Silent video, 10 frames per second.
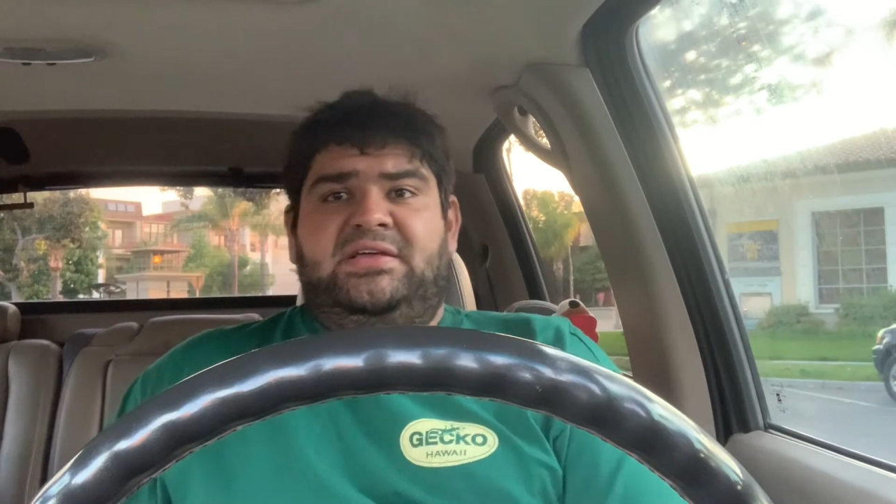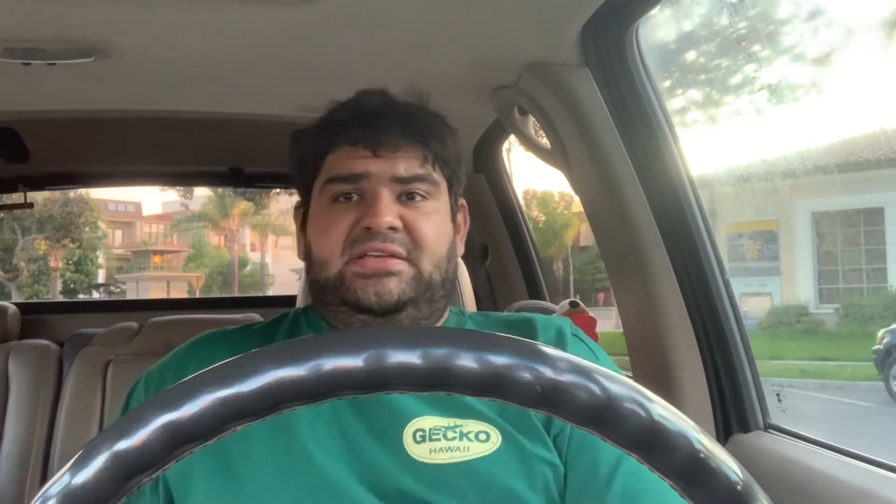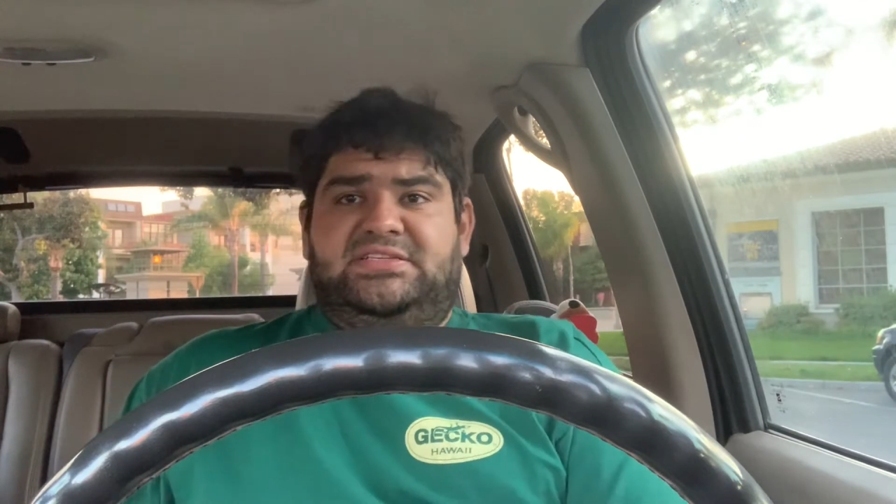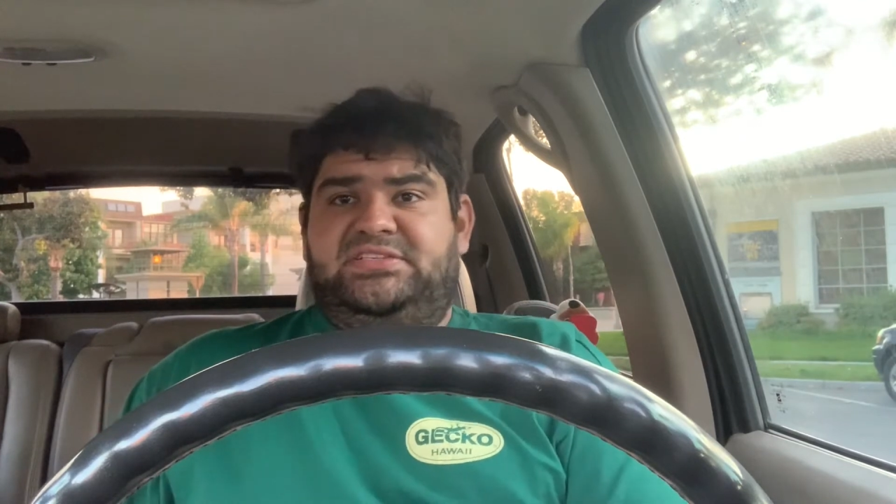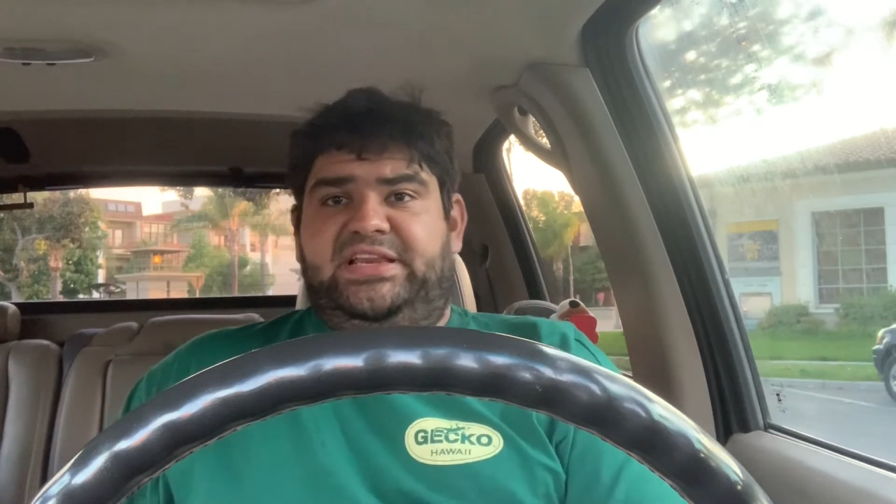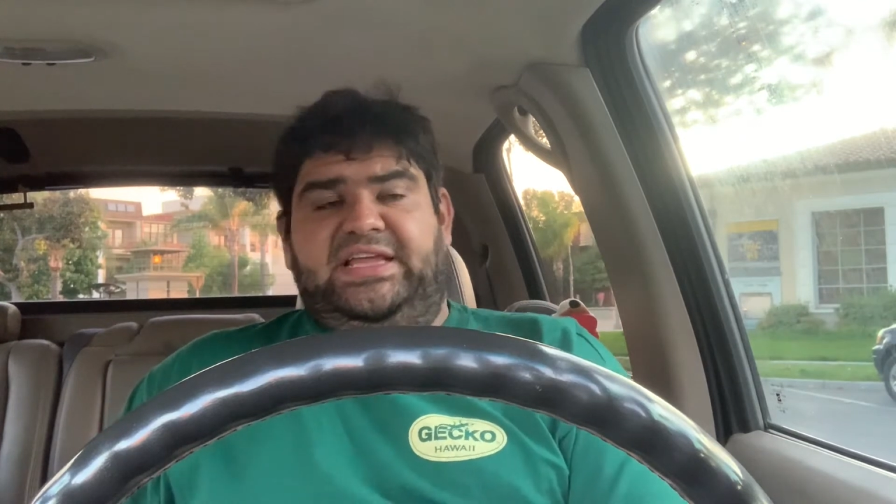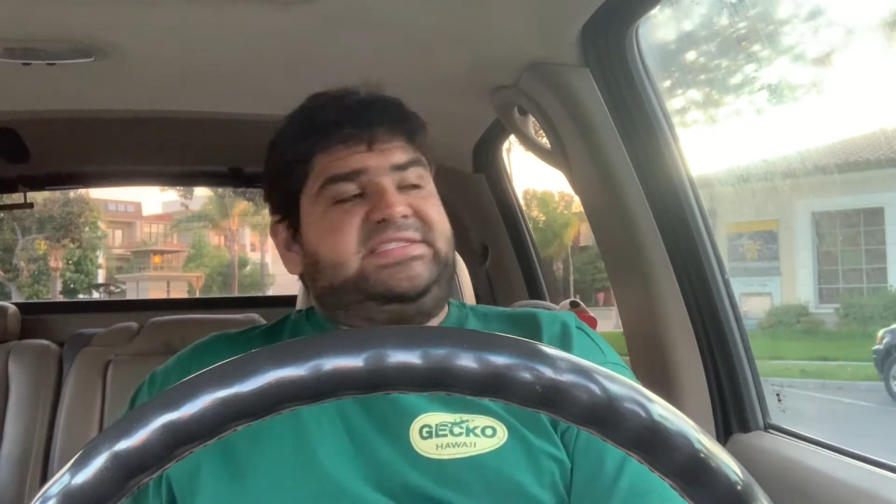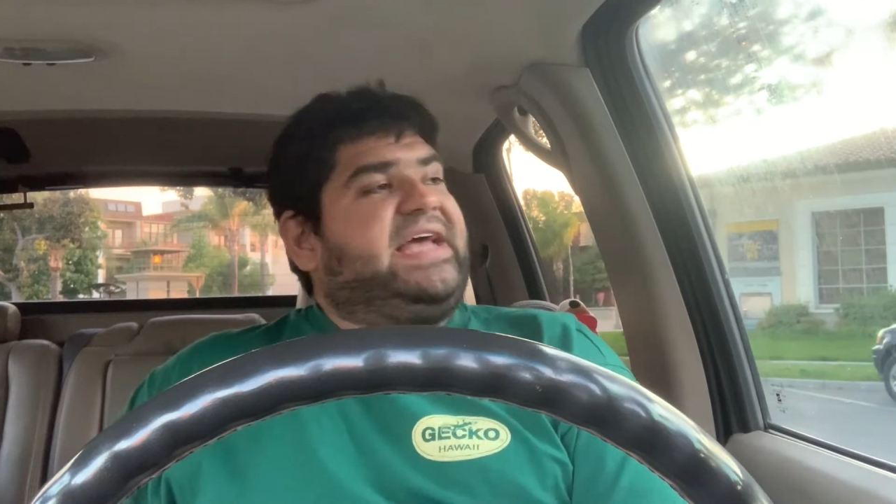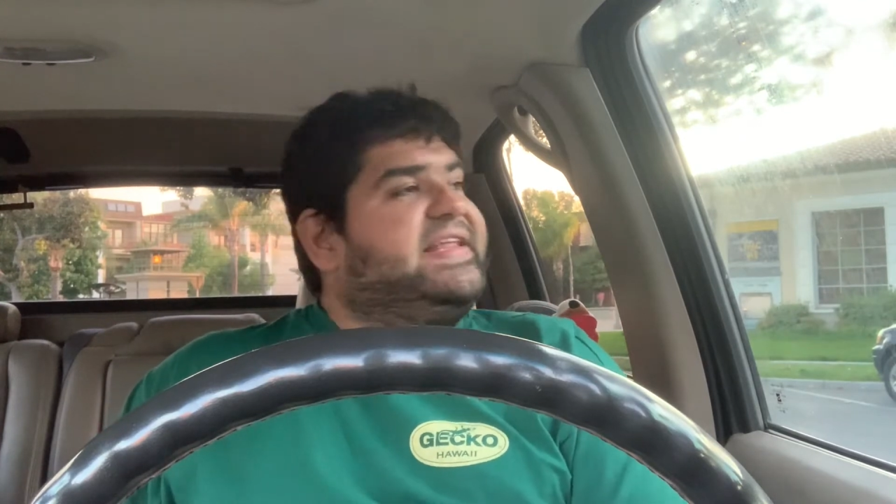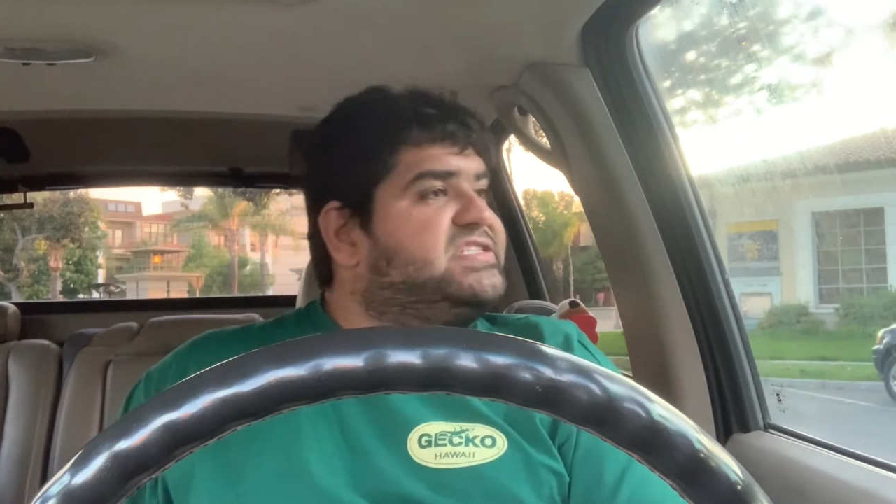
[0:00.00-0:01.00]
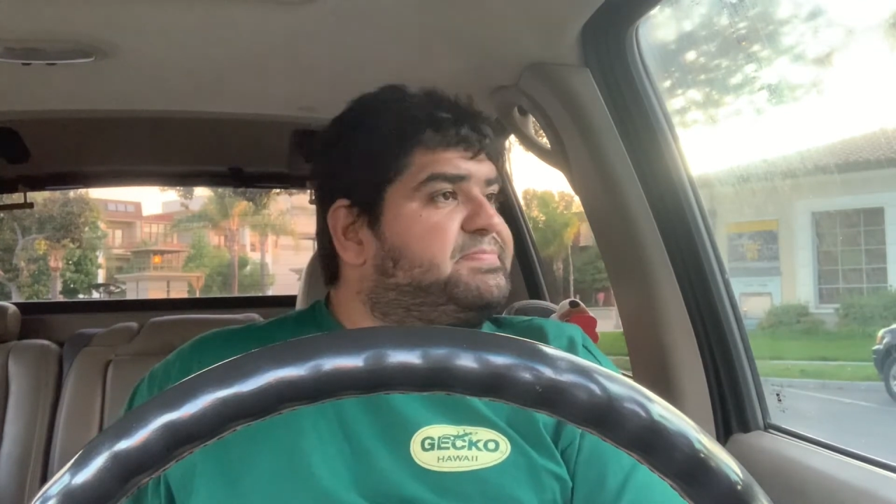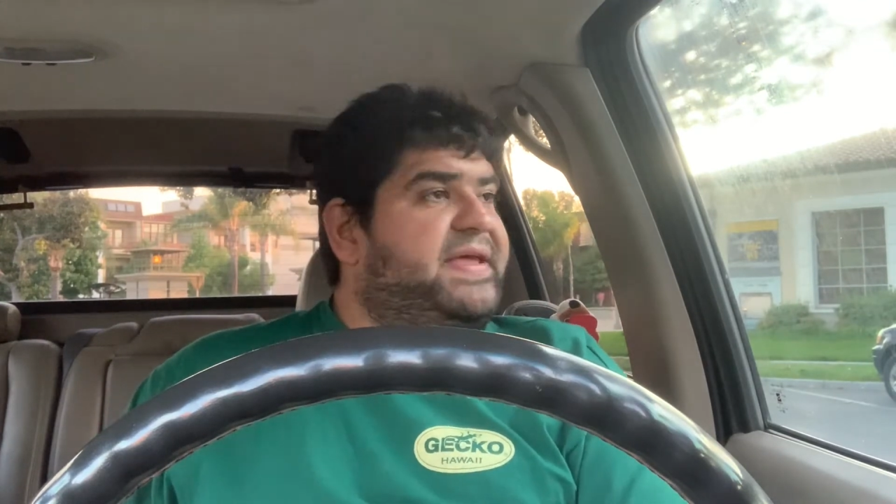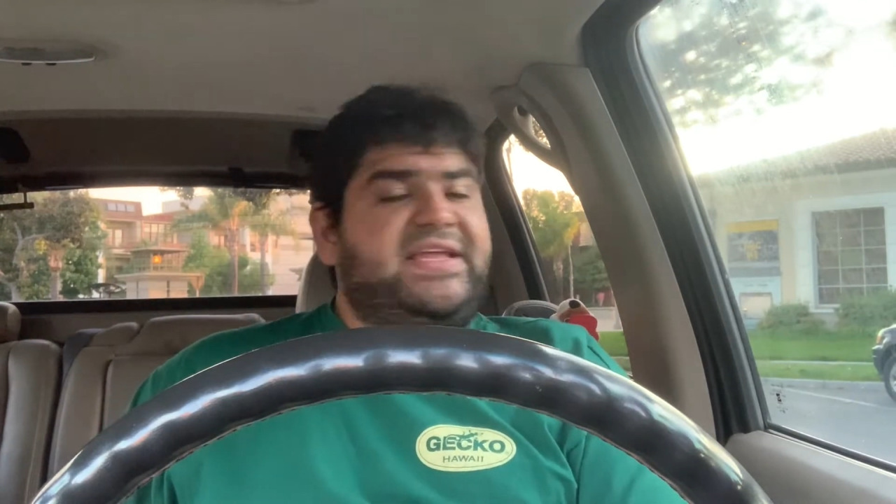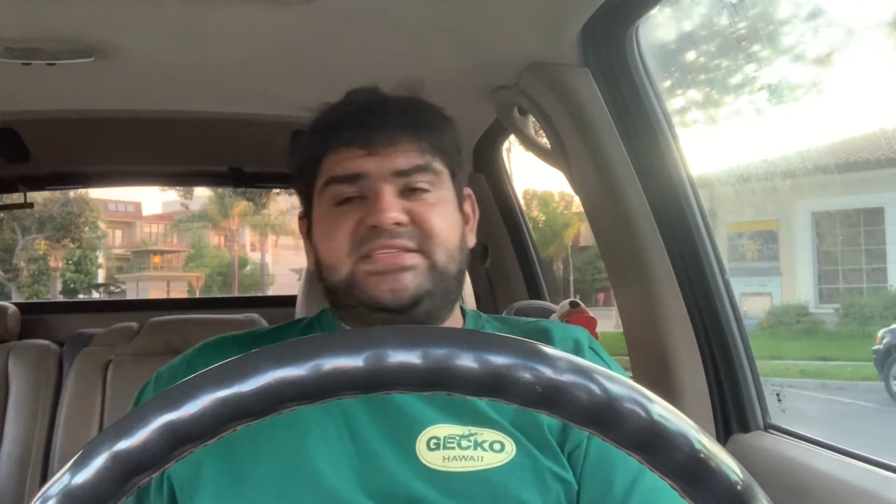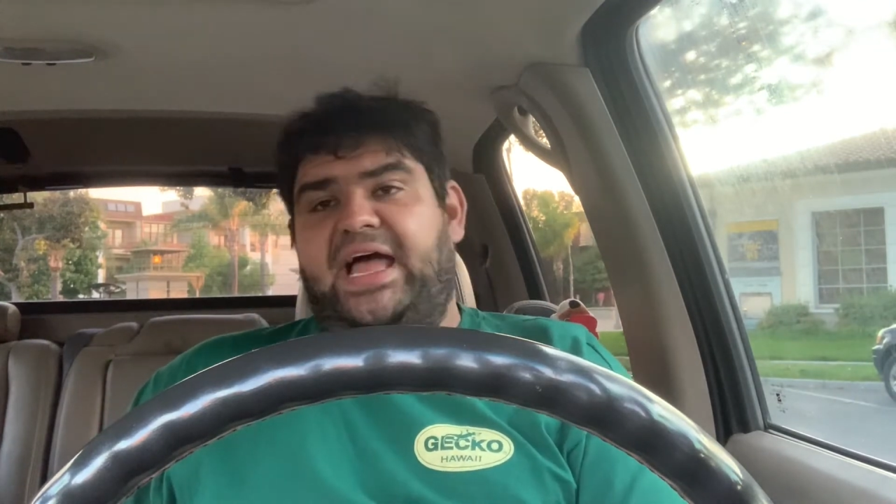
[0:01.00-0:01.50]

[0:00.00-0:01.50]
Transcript: because you need 10 speeds.